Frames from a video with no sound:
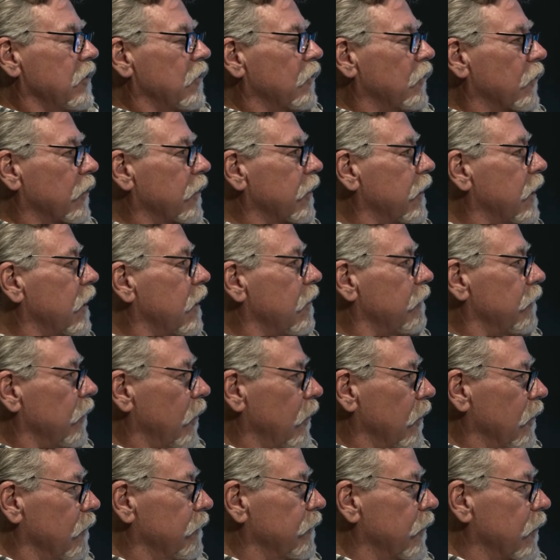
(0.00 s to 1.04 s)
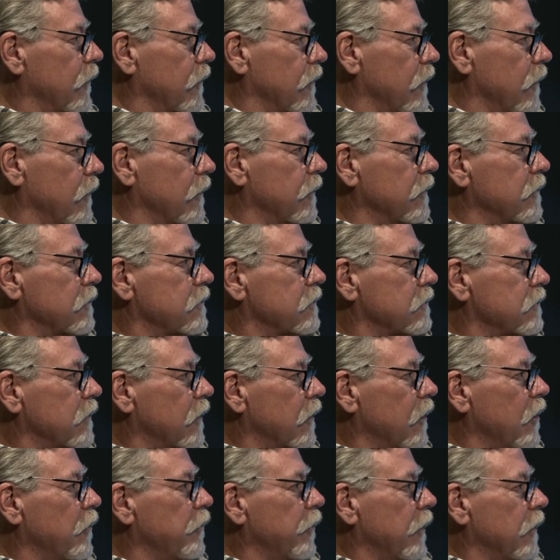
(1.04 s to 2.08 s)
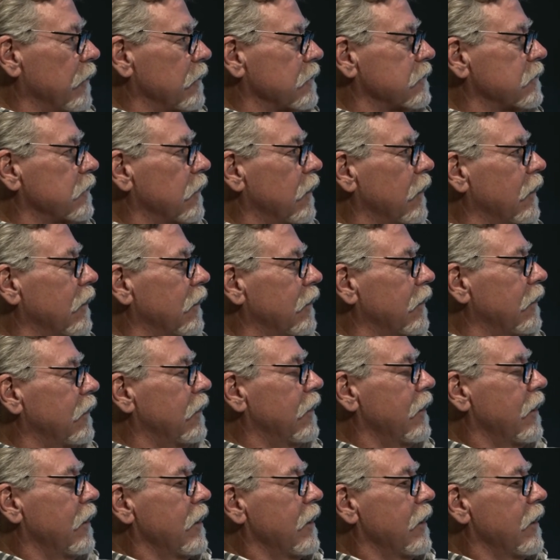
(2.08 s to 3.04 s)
we're going to have all of our artists set up outside.